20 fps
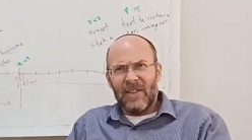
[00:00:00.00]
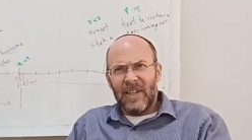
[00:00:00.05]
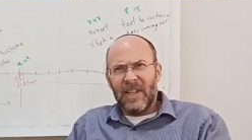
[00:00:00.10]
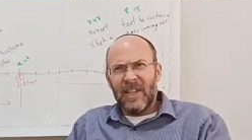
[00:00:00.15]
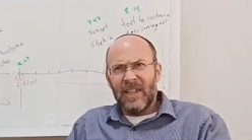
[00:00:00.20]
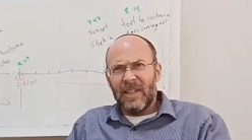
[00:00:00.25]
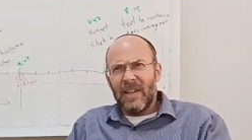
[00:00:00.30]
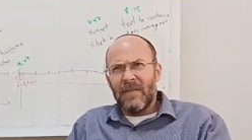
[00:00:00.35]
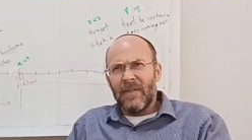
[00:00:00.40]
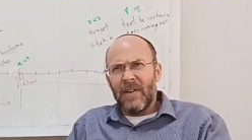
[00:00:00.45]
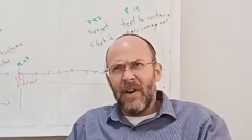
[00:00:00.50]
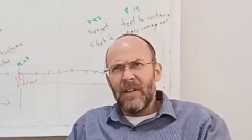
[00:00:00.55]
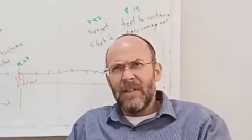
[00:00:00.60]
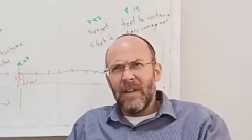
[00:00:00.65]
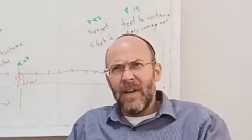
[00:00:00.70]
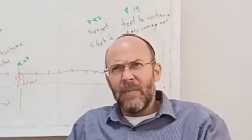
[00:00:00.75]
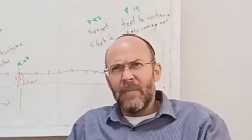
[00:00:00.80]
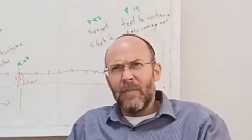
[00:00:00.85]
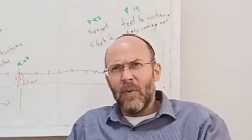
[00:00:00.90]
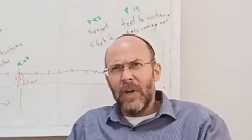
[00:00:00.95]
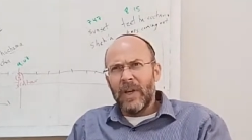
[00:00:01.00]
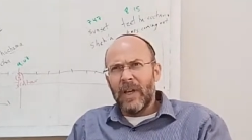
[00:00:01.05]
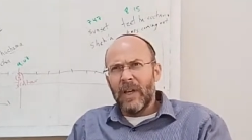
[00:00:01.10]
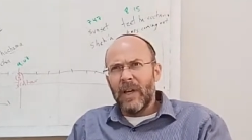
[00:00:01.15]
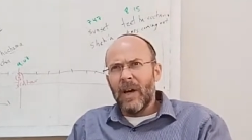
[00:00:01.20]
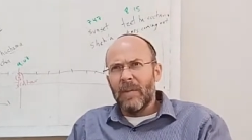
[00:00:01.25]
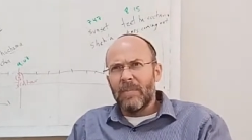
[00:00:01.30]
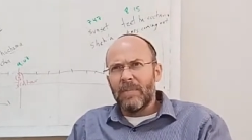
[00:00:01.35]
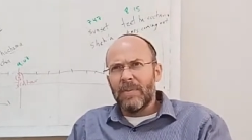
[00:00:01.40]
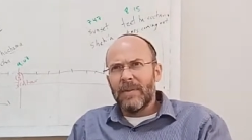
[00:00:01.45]
kids have a hard time
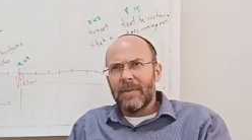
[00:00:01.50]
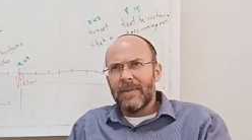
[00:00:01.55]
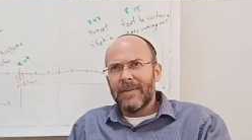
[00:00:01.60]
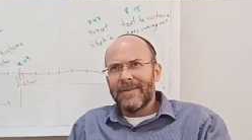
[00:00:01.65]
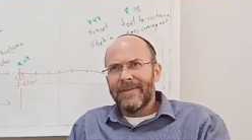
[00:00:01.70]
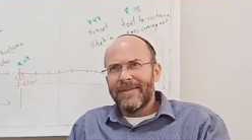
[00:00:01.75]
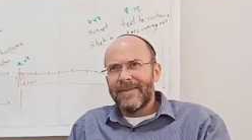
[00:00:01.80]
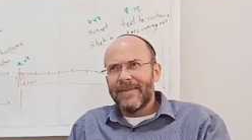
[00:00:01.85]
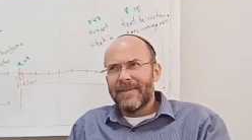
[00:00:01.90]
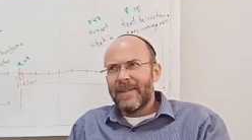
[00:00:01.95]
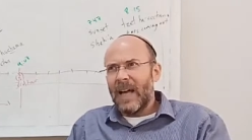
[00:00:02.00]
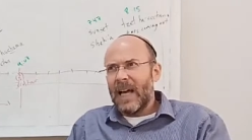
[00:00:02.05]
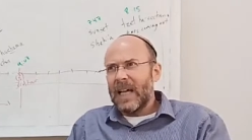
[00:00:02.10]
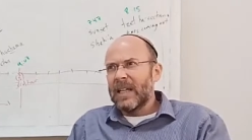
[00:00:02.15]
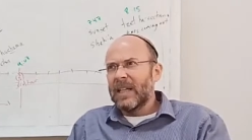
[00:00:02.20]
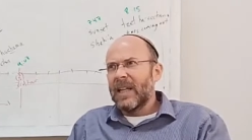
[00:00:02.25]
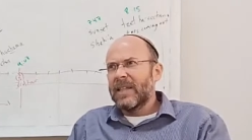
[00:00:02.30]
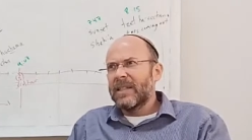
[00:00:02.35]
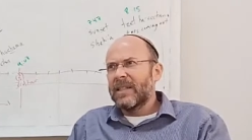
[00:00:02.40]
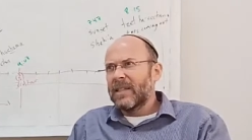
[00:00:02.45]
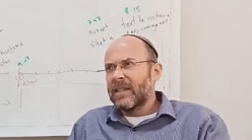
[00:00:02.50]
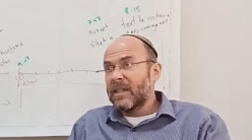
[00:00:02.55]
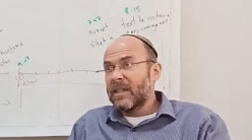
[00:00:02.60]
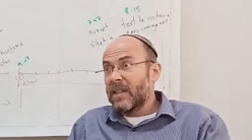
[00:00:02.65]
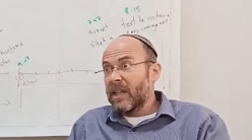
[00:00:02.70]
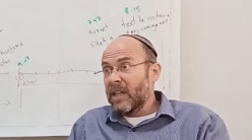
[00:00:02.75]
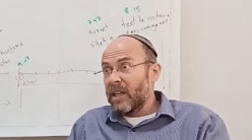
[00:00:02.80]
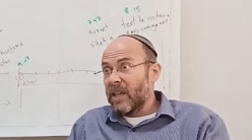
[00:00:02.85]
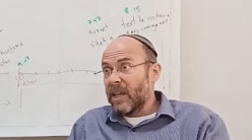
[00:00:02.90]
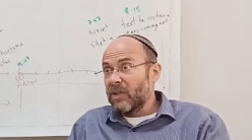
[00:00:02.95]
waking up. Adolescents,
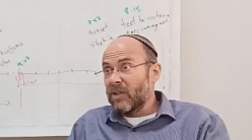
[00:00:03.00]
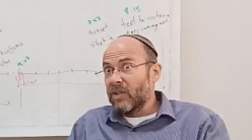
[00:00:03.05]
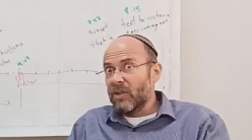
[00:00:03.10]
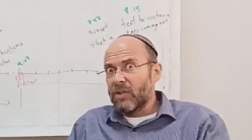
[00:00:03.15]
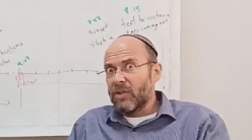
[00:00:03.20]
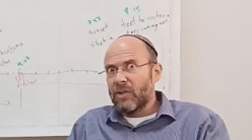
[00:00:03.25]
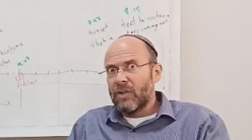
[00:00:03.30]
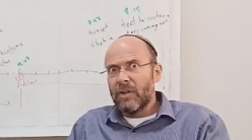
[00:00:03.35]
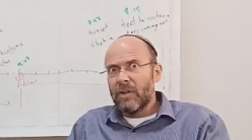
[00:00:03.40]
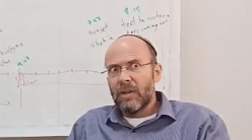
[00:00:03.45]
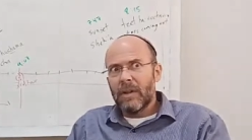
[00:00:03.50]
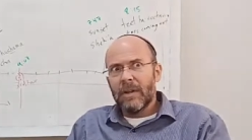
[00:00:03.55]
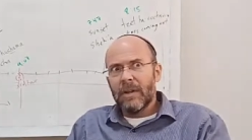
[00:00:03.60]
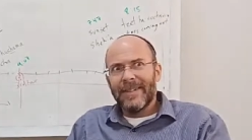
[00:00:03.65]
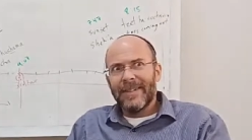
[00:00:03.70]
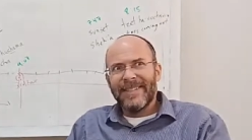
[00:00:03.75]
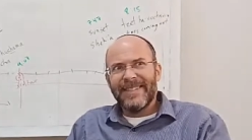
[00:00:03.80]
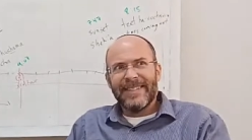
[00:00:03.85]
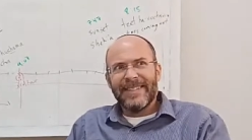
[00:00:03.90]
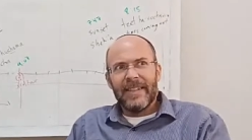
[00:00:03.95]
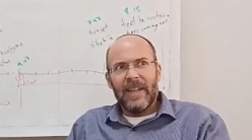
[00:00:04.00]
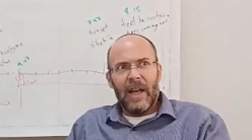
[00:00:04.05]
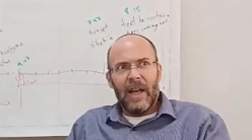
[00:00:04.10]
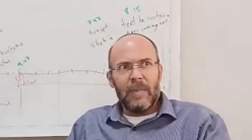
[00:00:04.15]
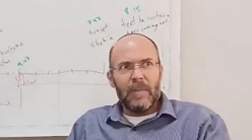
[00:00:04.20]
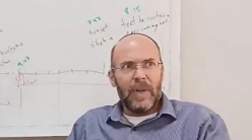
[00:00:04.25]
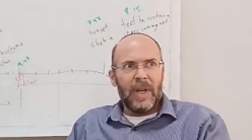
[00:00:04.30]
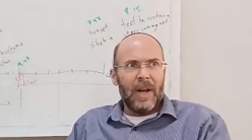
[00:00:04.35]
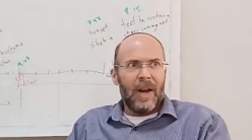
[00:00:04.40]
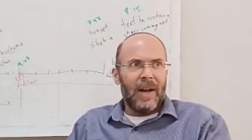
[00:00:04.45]
teenagers,
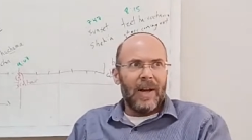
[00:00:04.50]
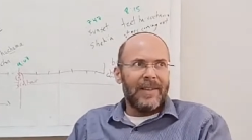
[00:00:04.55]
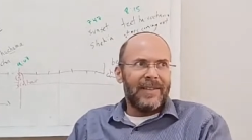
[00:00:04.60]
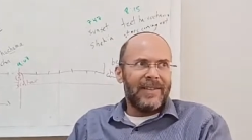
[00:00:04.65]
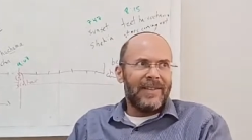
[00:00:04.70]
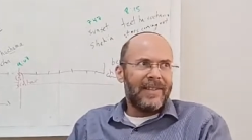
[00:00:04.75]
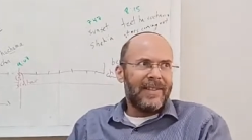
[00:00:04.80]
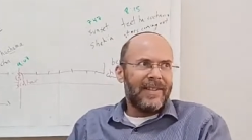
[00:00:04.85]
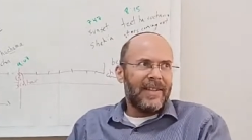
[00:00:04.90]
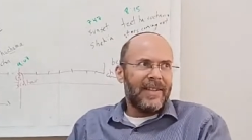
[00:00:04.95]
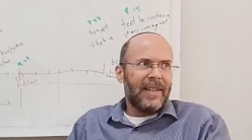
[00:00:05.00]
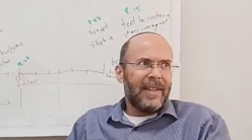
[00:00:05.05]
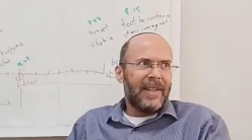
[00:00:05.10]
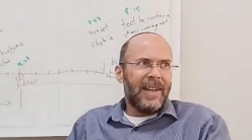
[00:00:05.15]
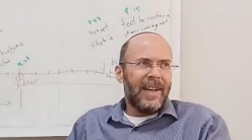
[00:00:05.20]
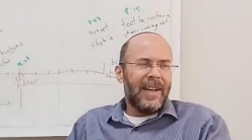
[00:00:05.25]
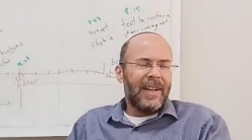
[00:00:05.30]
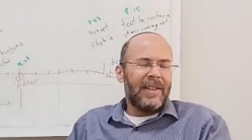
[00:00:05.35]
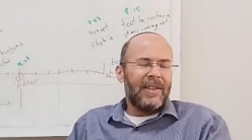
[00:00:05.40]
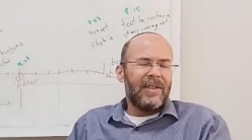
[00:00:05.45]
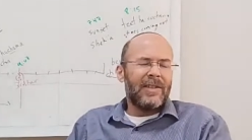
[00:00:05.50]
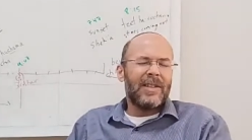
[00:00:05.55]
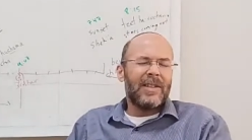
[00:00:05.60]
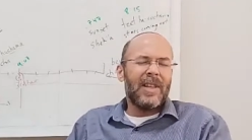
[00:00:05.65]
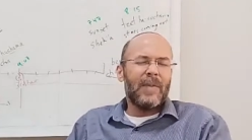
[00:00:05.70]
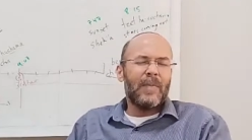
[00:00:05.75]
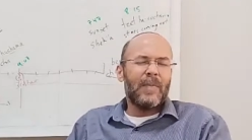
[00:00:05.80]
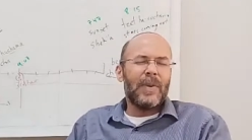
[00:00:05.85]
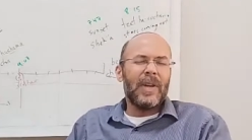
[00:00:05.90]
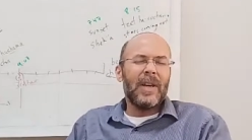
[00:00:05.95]
and beyond, and they're
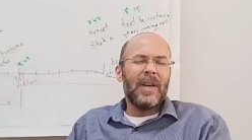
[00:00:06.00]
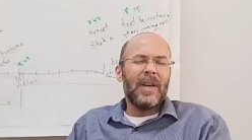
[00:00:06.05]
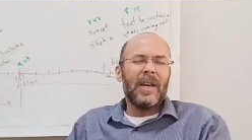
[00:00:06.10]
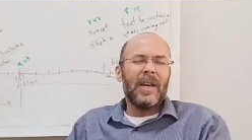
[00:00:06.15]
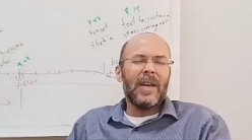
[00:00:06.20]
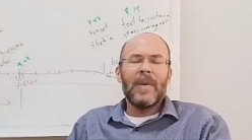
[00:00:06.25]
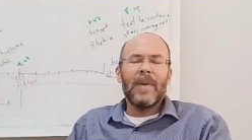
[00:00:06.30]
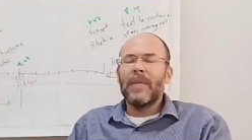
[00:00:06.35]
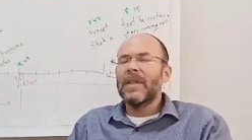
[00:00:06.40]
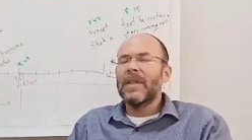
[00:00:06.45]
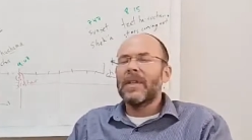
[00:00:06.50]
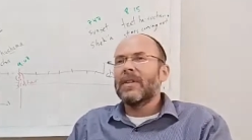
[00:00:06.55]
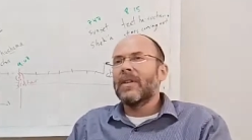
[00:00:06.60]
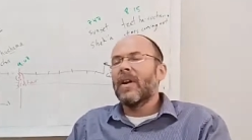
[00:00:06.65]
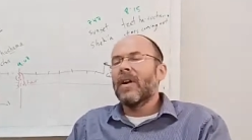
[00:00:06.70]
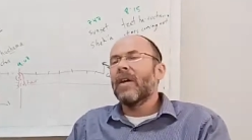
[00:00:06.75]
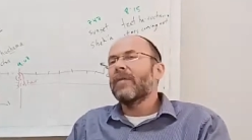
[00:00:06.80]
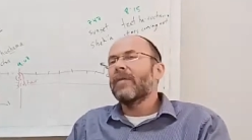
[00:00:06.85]
sleeping. Maybe they're